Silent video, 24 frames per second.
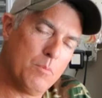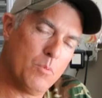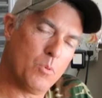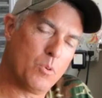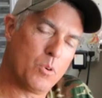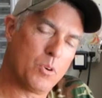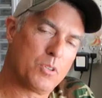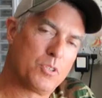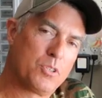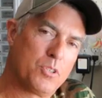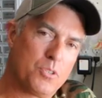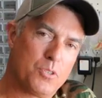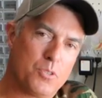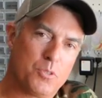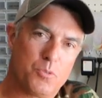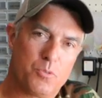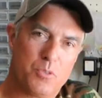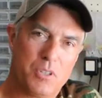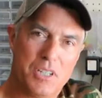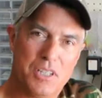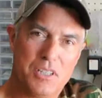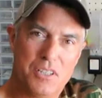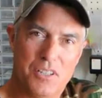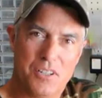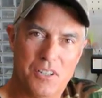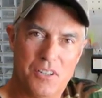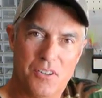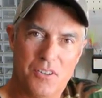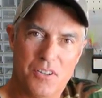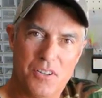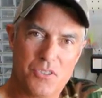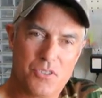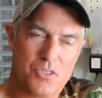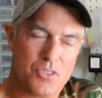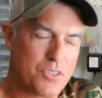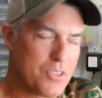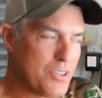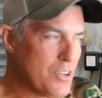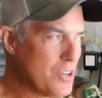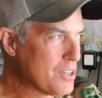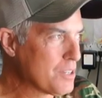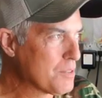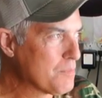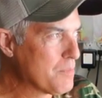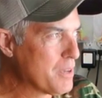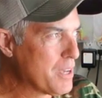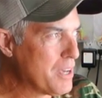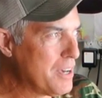more to read than there is to
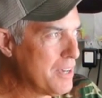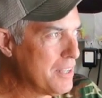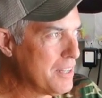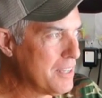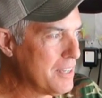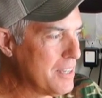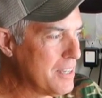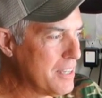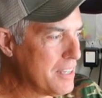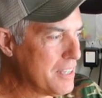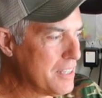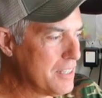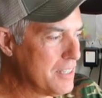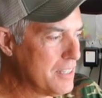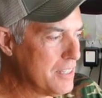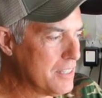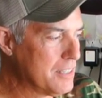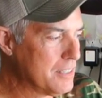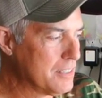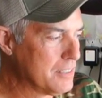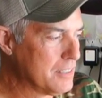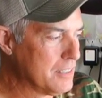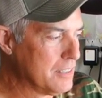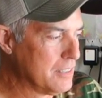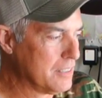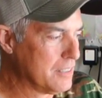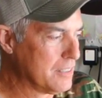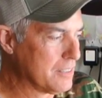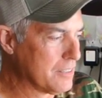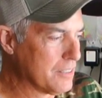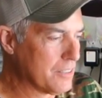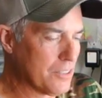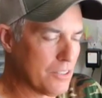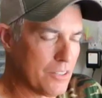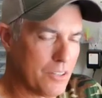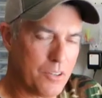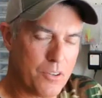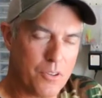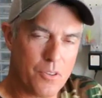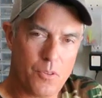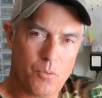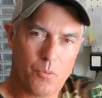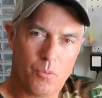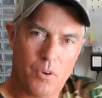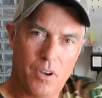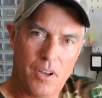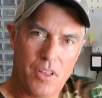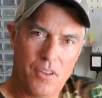talk about. I'm a little under
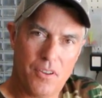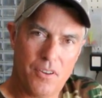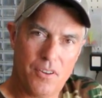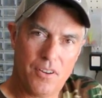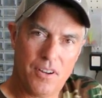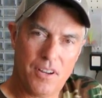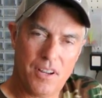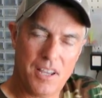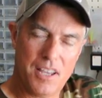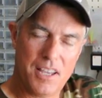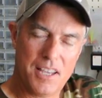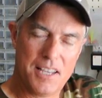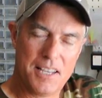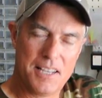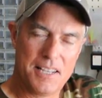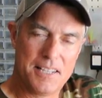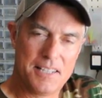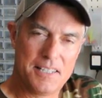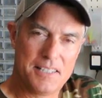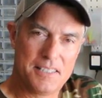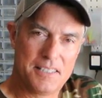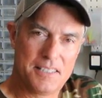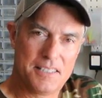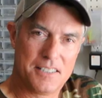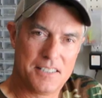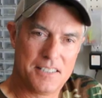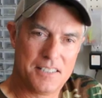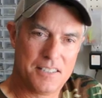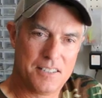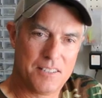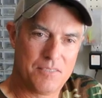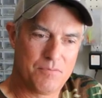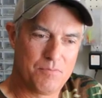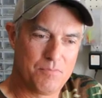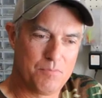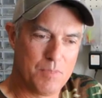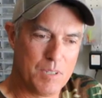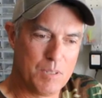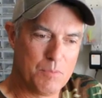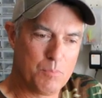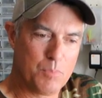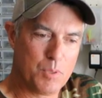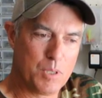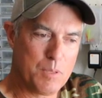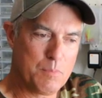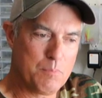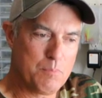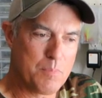the weather and been
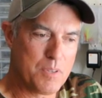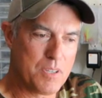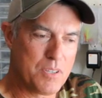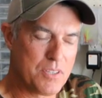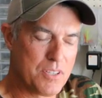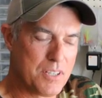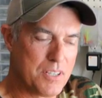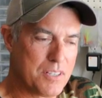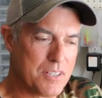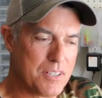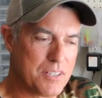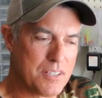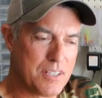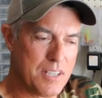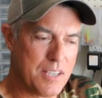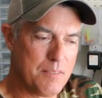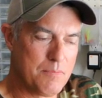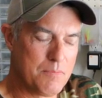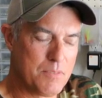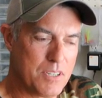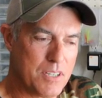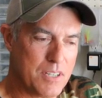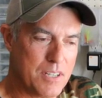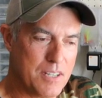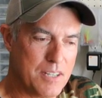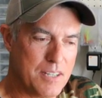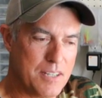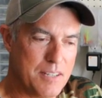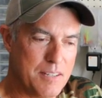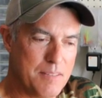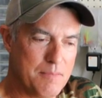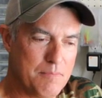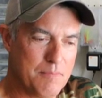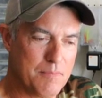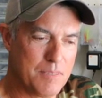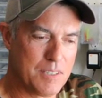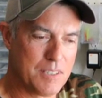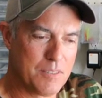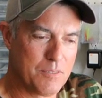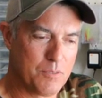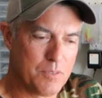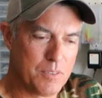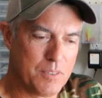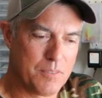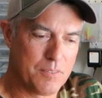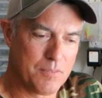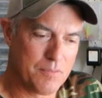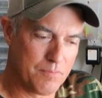pretty busy at the same time
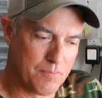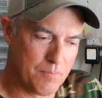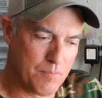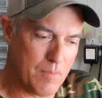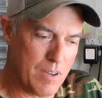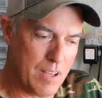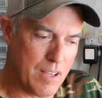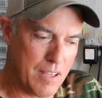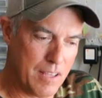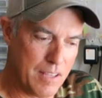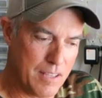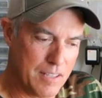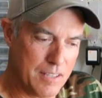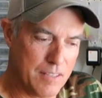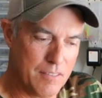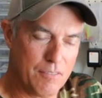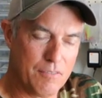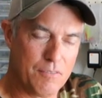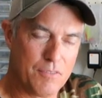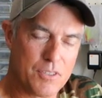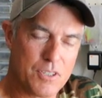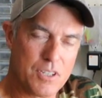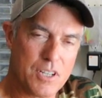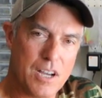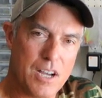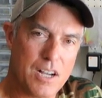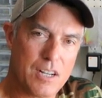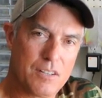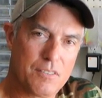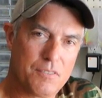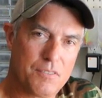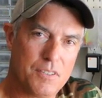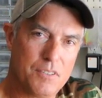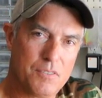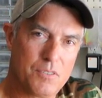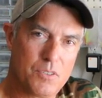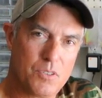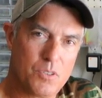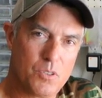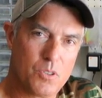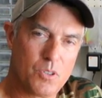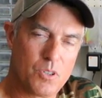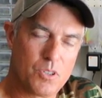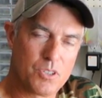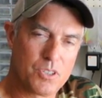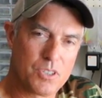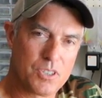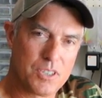with my photography, of
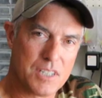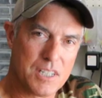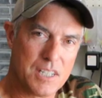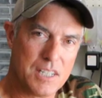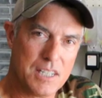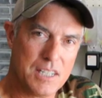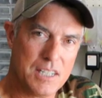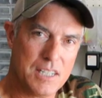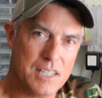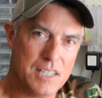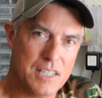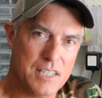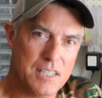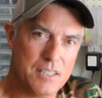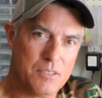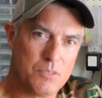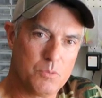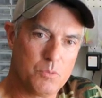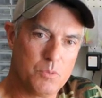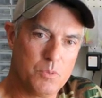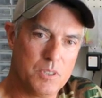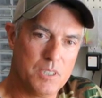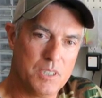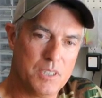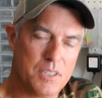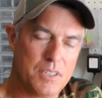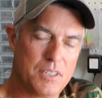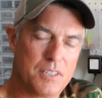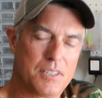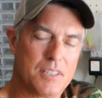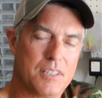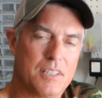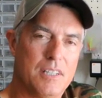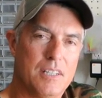course, and with